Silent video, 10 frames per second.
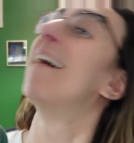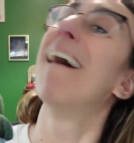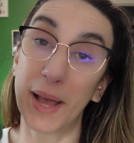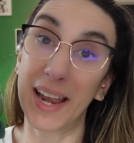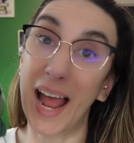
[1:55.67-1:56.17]

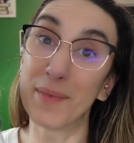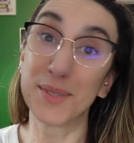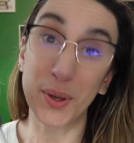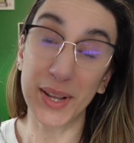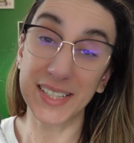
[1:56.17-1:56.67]
But I'm
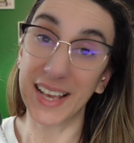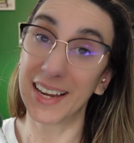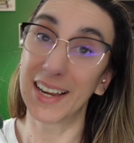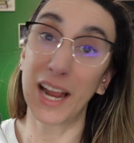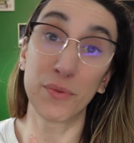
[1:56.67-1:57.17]
so
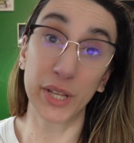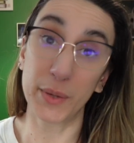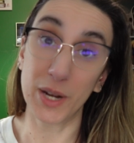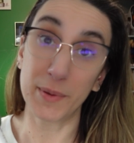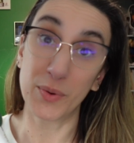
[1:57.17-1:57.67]
excited. I really
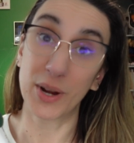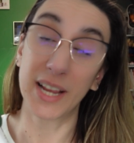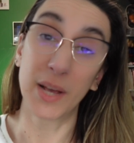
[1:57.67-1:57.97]
want to be working